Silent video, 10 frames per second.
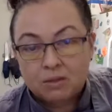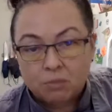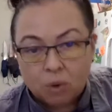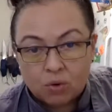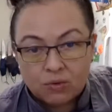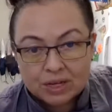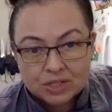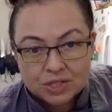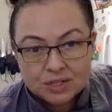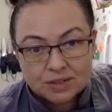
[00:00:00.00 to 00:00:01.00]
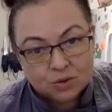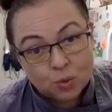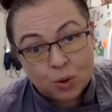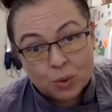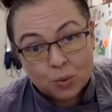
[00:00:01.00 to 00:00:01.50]
more veggies into
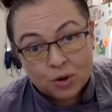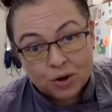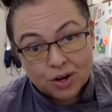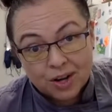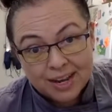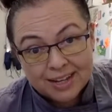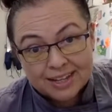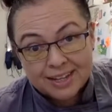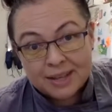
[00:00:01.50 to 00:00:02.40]
what we're gonna eat.